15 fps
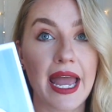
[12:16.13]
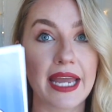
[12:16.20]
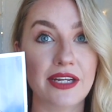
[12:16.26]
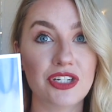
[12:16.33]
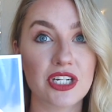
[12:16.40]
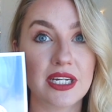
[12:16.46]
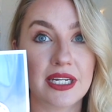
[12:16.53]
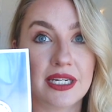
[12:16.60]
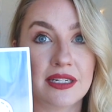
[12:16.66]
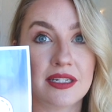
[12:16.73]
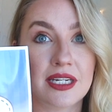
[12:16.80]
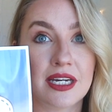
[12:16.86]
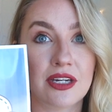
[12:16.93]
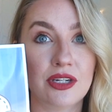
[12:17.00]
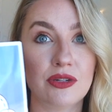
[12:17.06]
Ancient
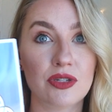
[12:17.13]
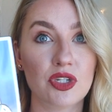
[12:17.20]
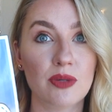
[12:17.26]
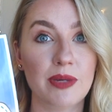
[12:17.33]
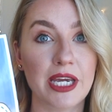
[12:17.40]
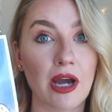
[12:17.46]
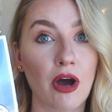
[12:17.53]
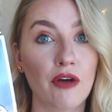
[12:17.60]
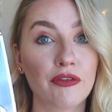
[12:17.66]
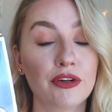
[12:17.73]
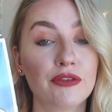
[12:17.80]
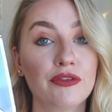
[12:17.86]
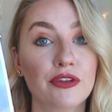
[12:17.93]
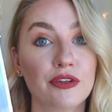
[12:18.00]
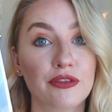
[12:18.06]
India used to be
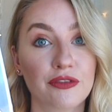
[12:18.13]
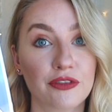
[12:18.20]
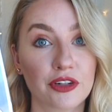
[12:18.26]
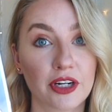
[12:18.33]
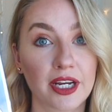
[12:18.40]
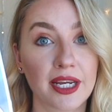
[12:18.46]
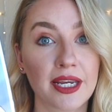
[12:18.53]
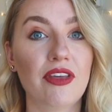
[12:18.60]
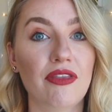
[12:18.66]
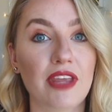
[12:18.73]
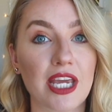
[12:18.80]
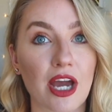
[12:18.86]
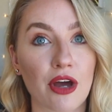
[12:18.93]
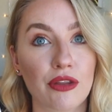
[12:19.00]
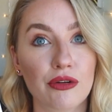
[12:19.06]
offered for free, and then
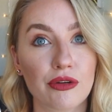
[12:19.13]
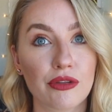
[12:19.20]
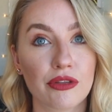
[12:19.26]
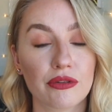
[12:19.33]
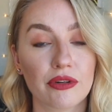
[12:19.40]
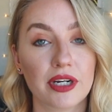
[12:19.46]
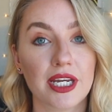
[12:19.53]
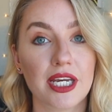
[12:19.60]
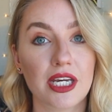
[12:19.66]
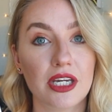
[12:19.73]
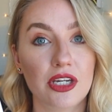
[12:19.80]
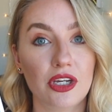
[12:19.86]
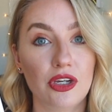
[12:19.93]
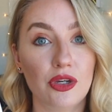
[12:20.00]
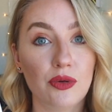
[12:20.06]
the other
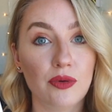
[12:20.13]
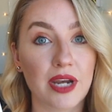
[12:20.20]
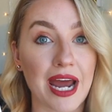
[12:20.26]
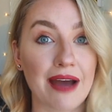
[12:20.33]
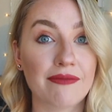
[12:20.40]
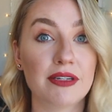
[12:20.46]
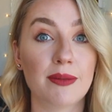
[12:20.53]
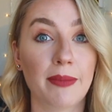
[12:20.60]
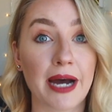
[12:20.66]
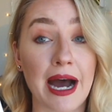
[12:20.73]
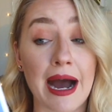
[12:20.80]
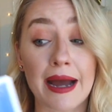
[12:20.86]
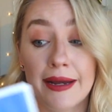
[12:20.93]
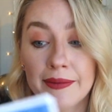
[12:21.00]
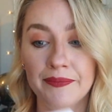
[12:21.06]
three you would have to
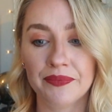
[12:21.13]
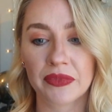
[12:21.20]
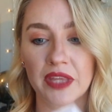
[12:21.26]
buy.